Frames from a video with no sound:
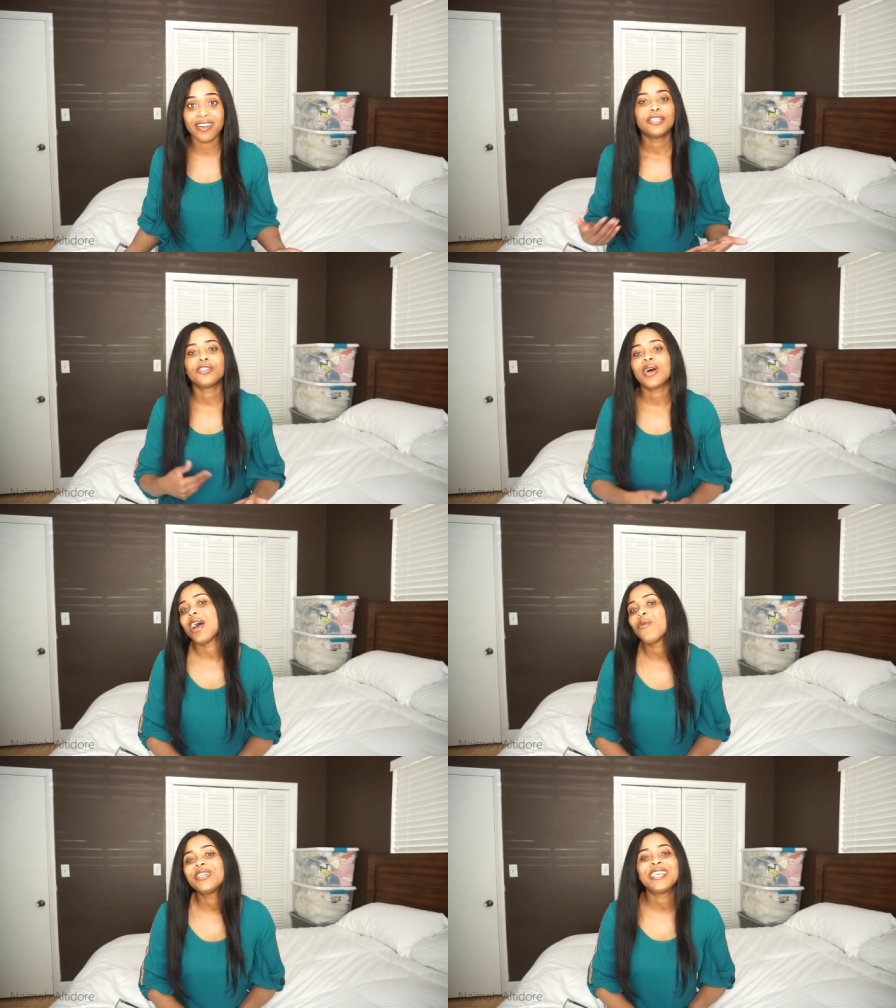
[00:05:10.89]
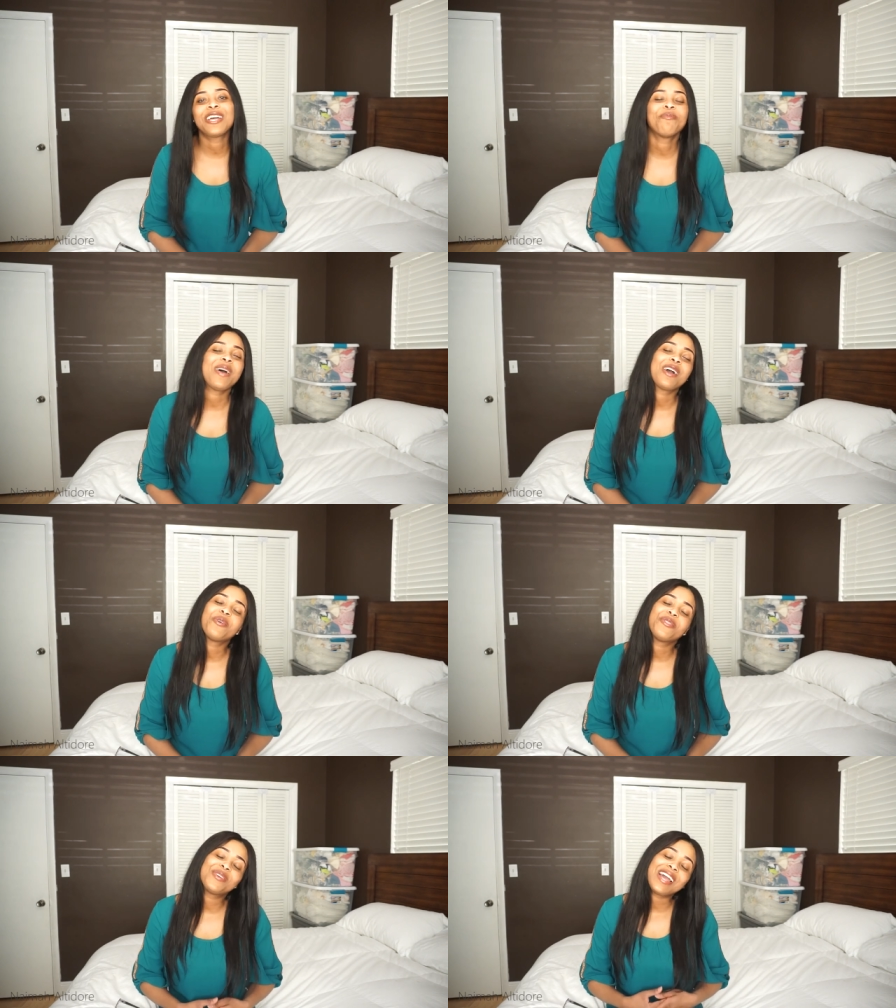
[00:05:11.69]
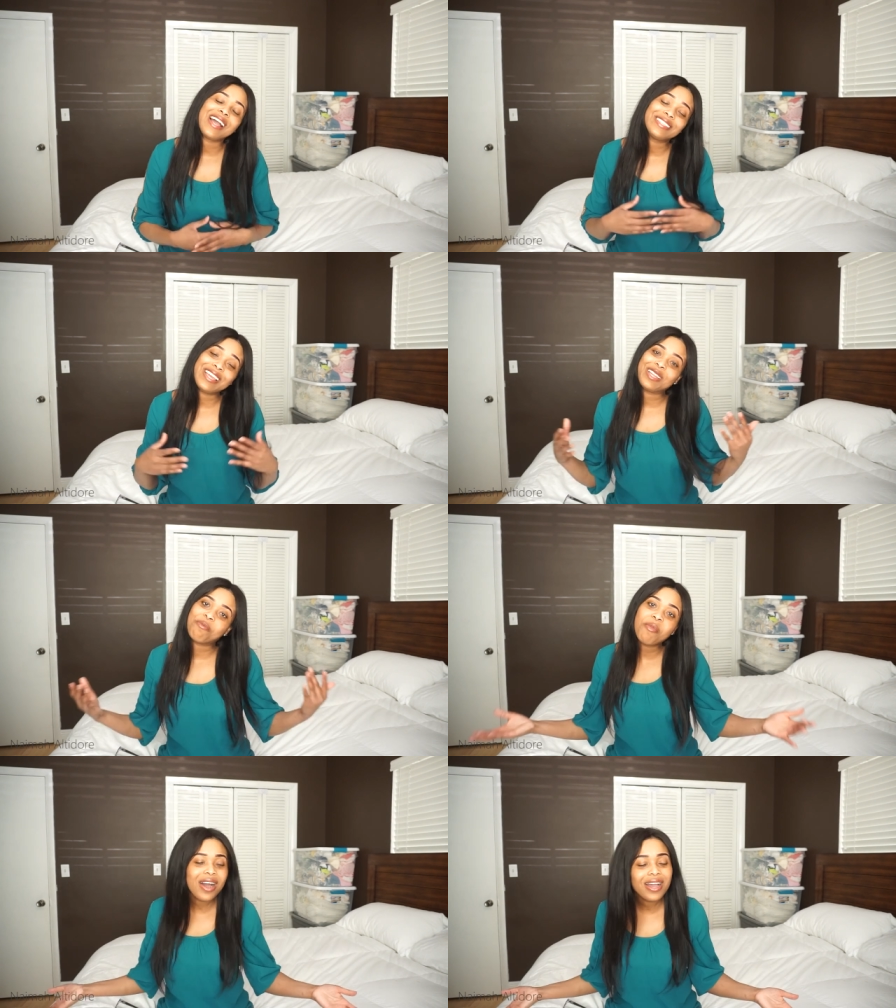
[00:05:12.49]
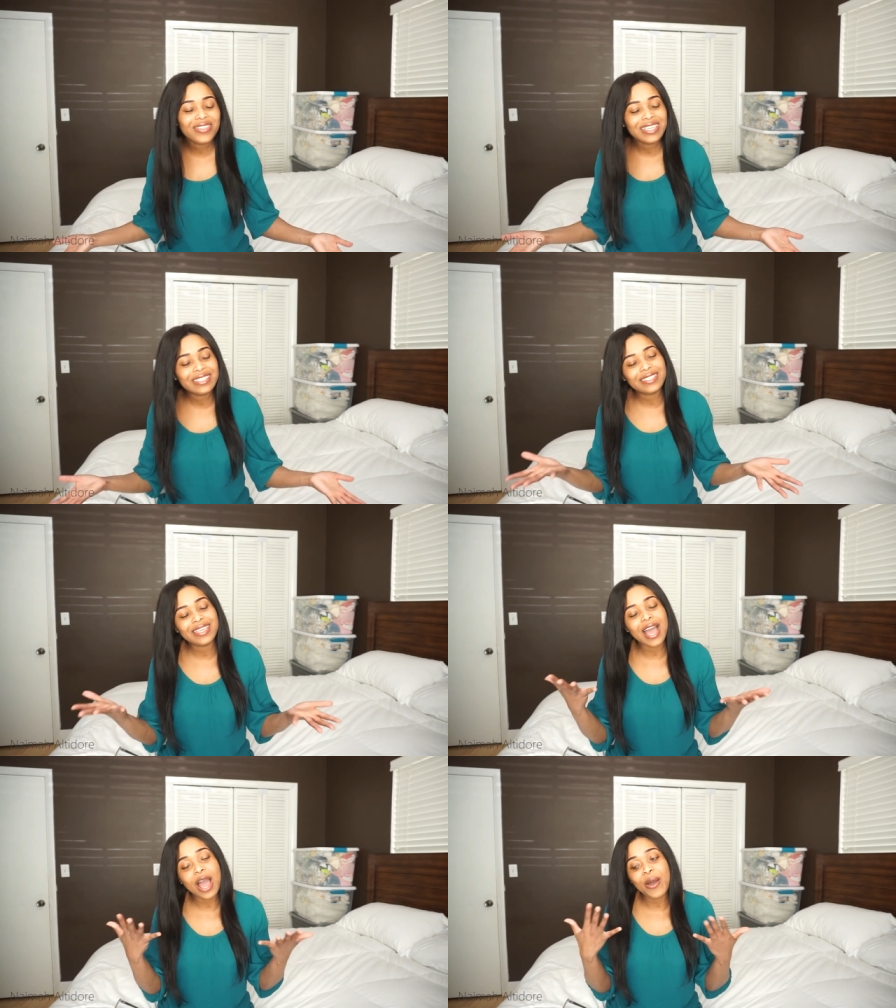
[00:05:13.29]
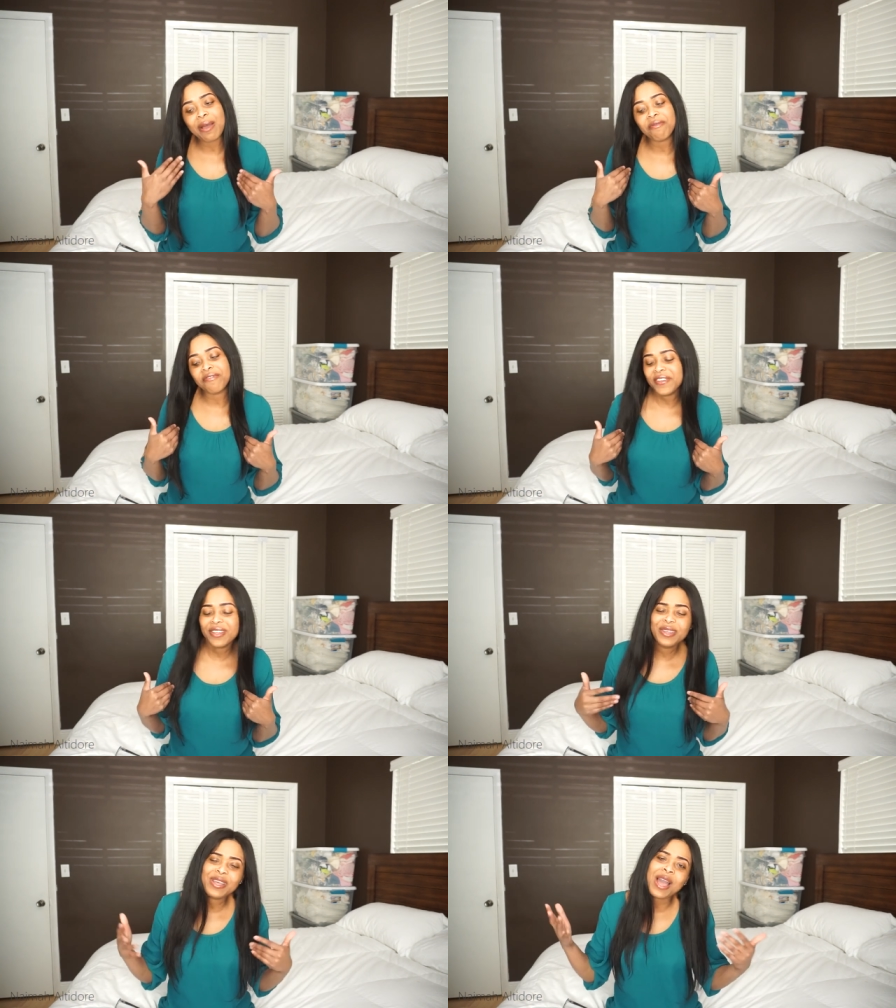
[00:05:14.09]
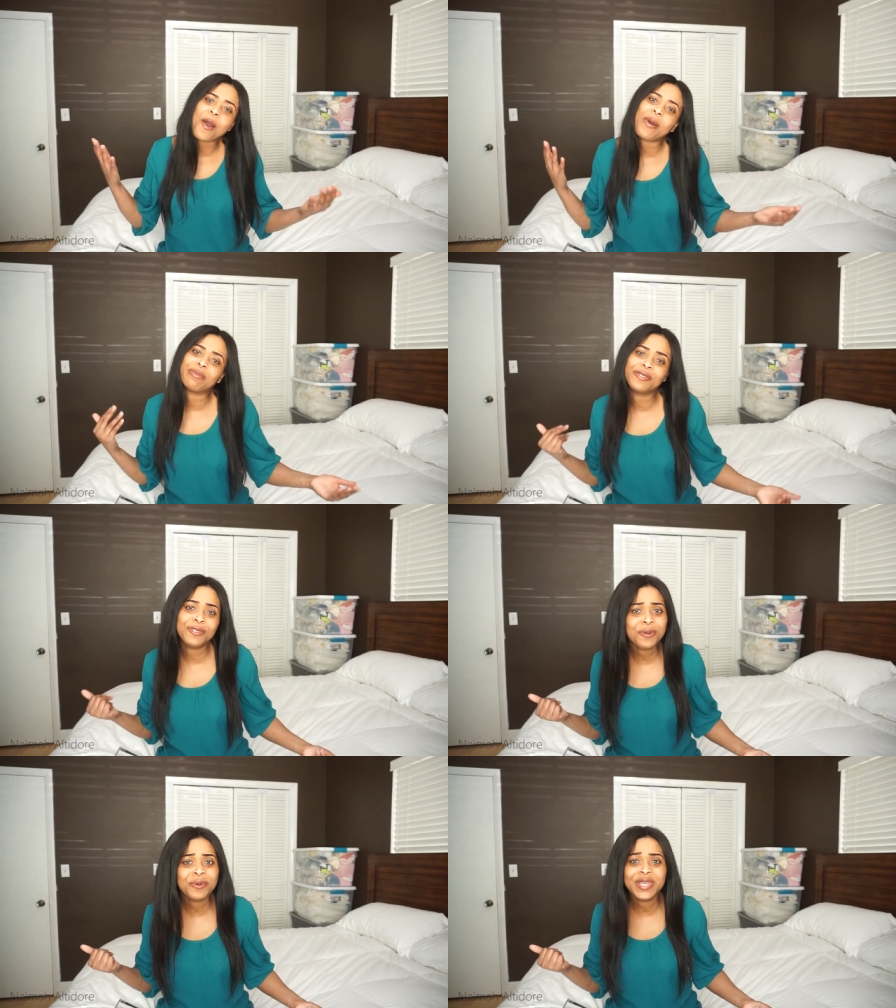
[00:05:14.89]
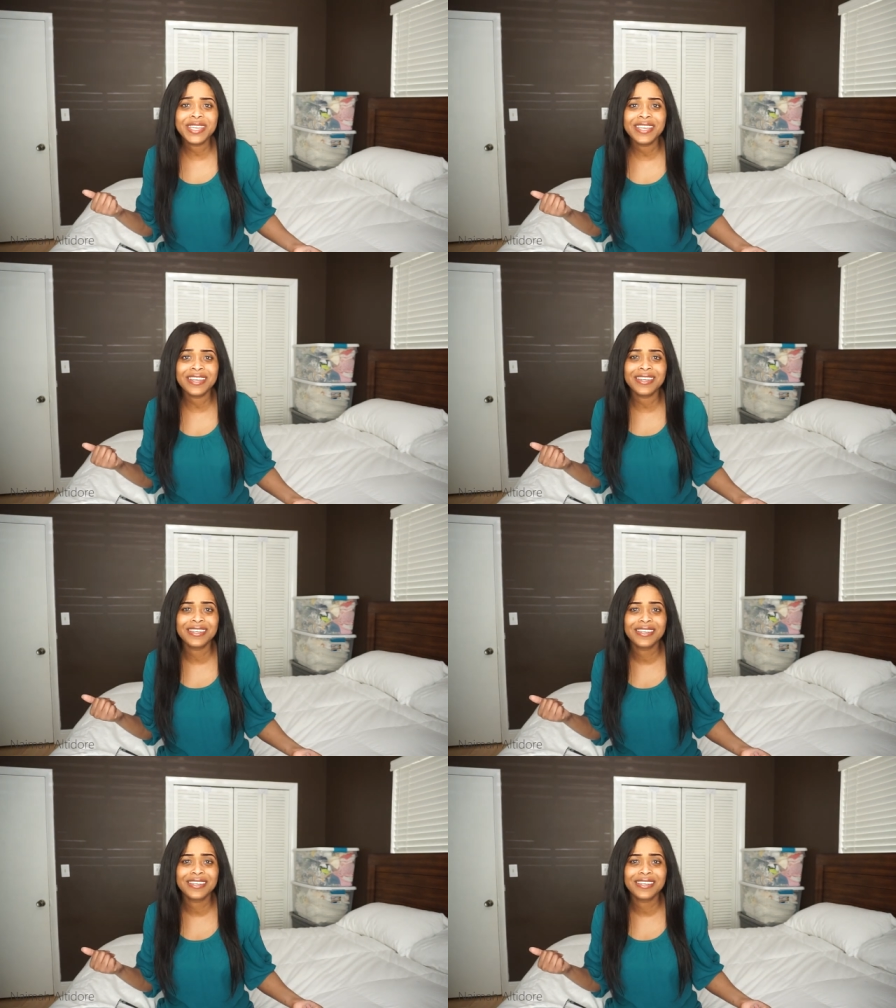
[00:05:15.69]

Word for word: So I will check back with you guys in a month and see how I'm feeling, how I'm doing,